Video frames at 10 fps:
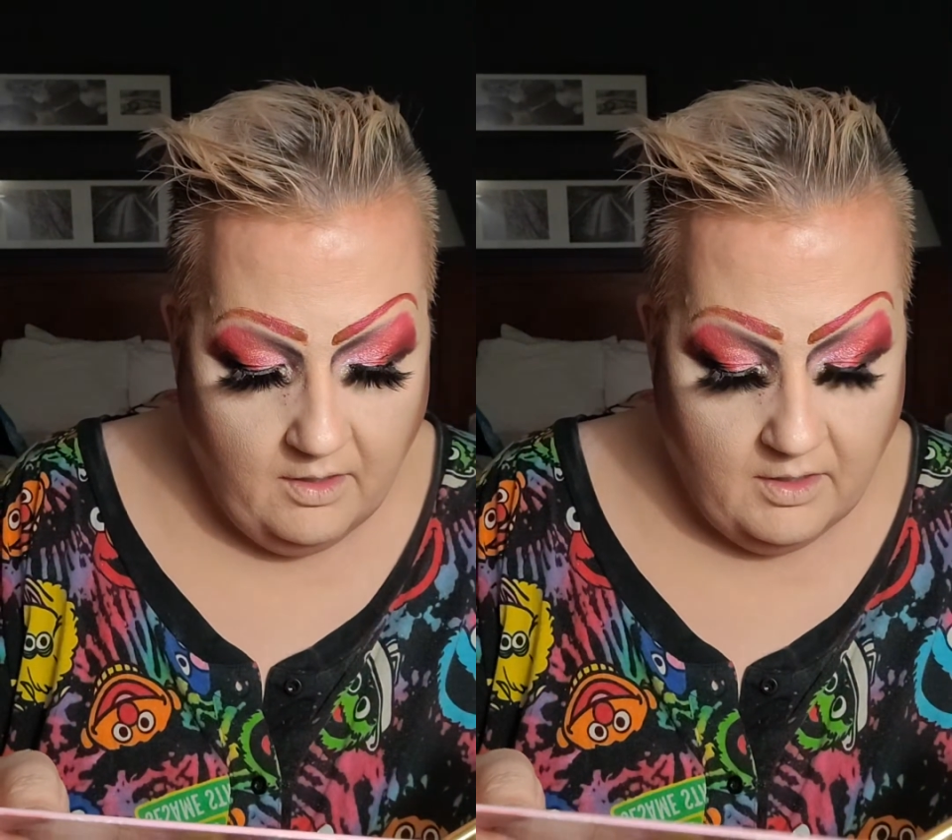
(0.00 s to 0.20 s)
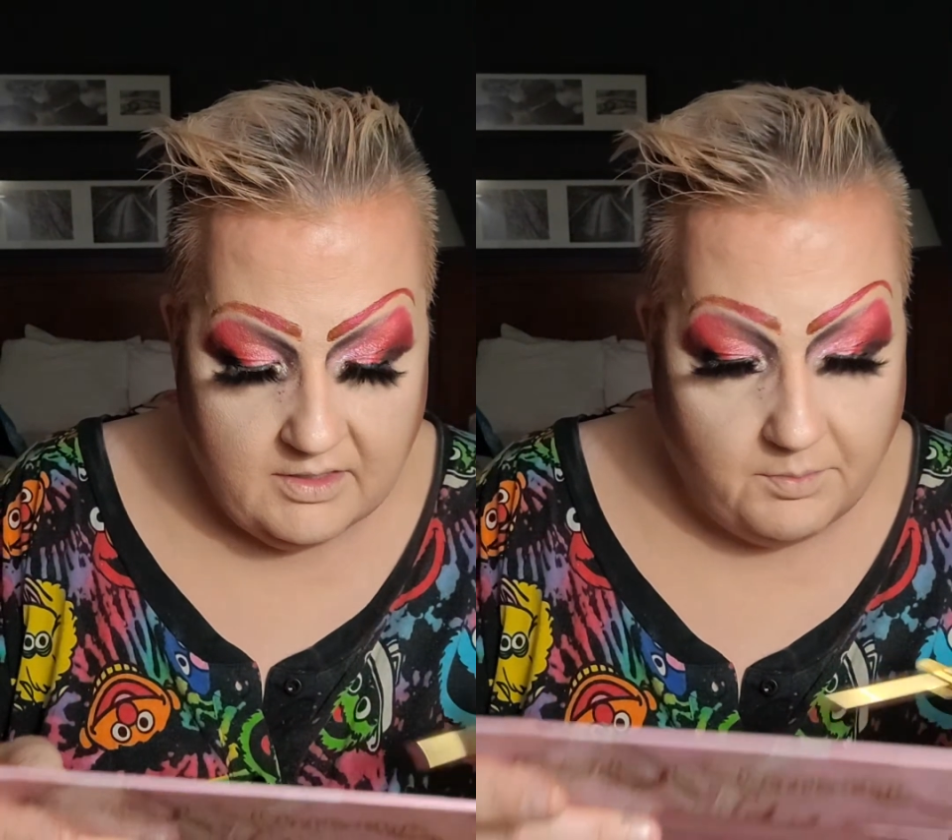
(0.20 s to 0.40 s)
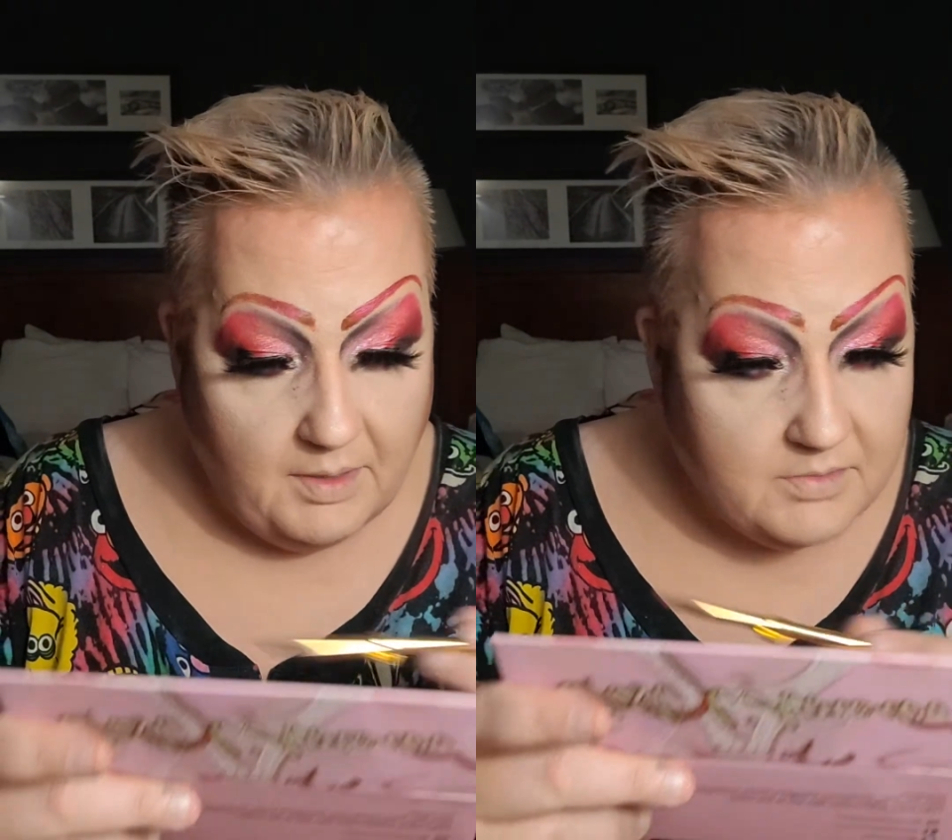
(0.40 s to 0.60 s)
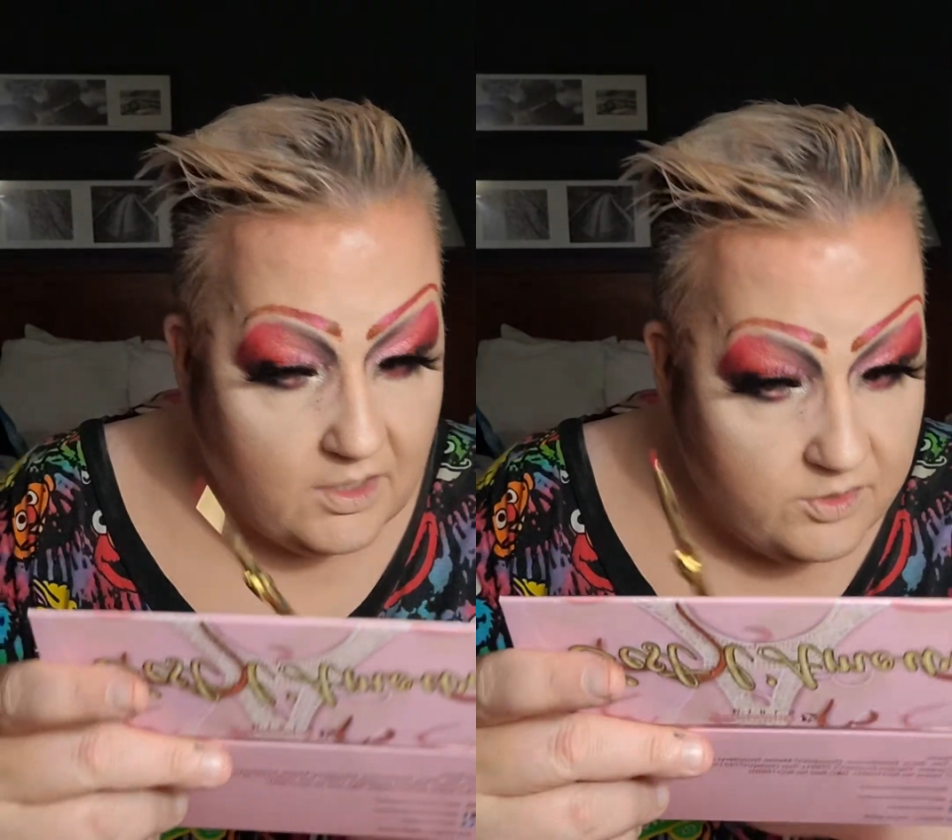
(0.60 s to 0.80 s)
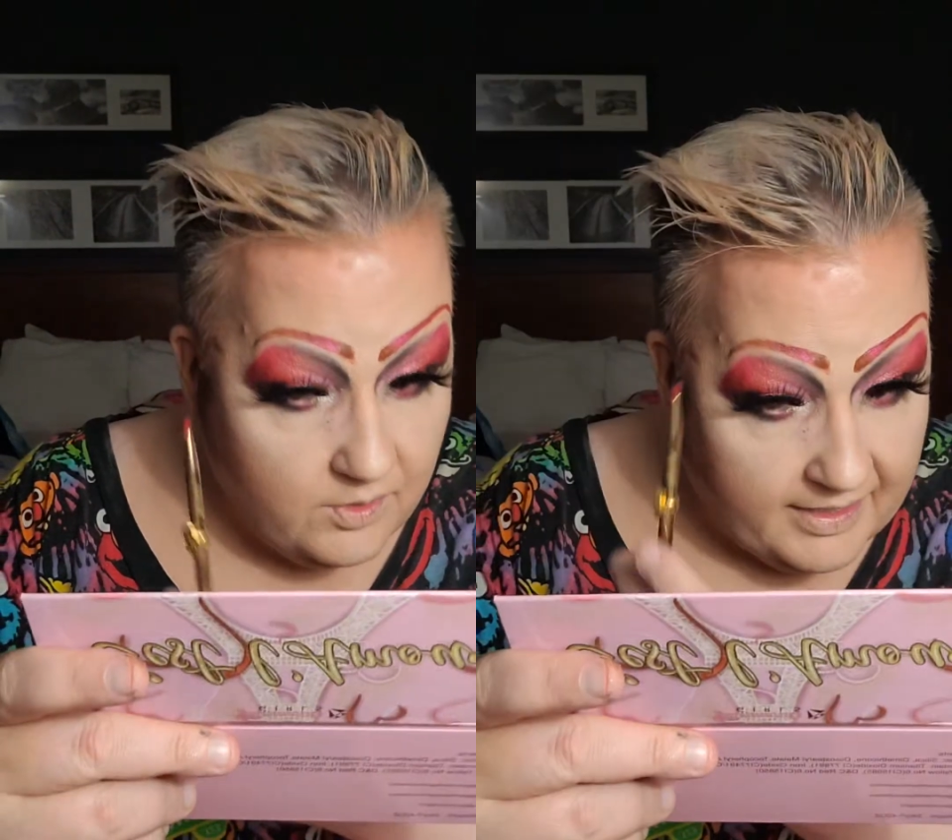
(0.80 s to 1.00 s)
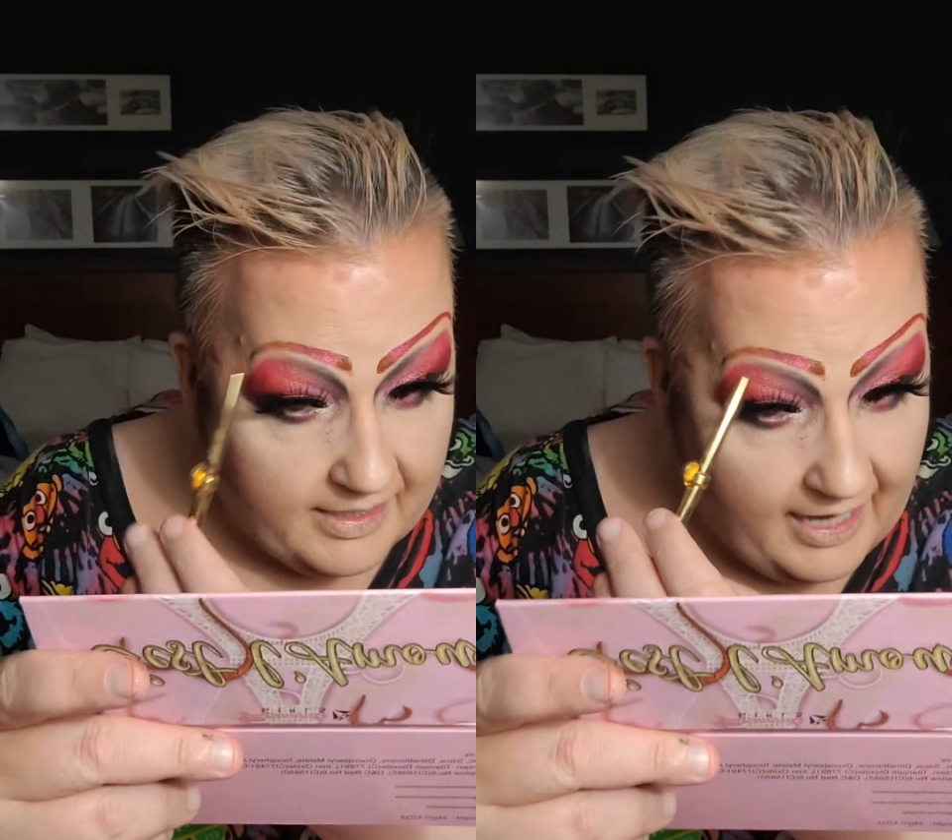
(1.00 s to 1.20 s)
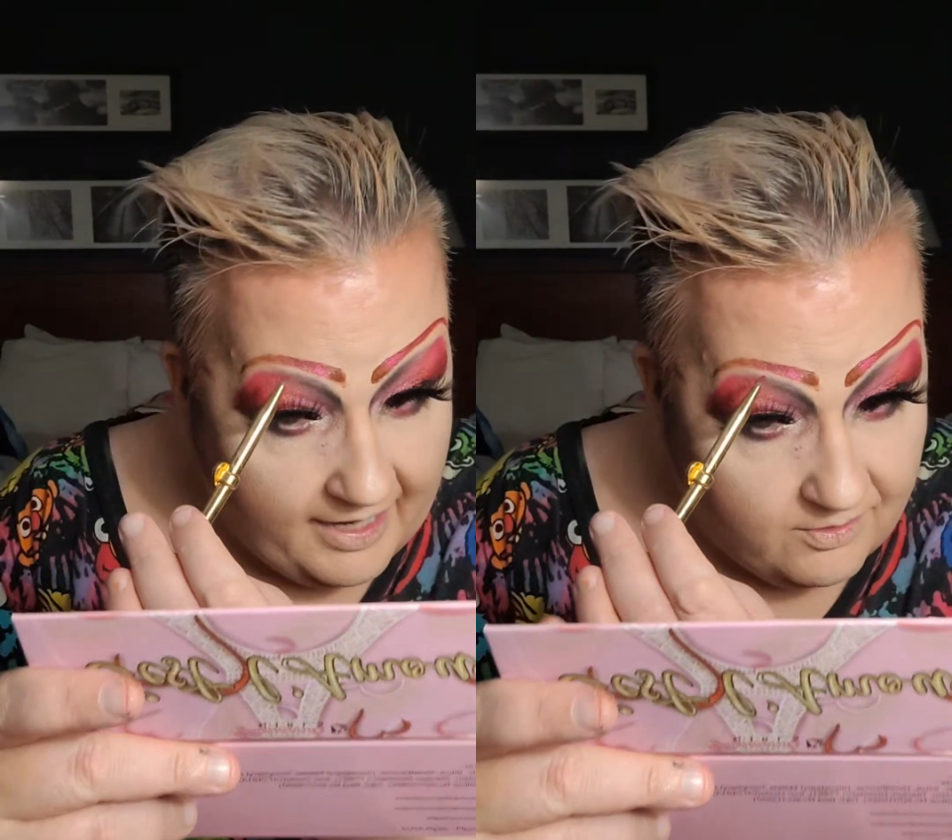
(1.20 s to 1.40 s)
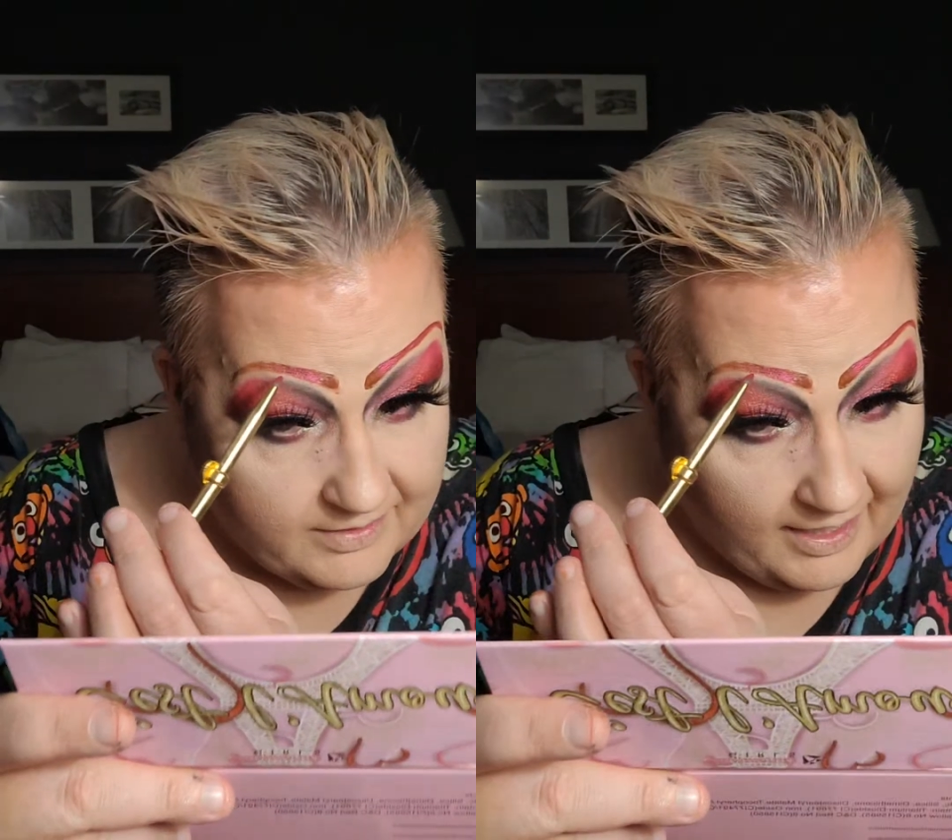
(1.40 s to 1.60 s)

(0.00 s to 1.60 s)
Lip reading: Sometimes I'll do like an angled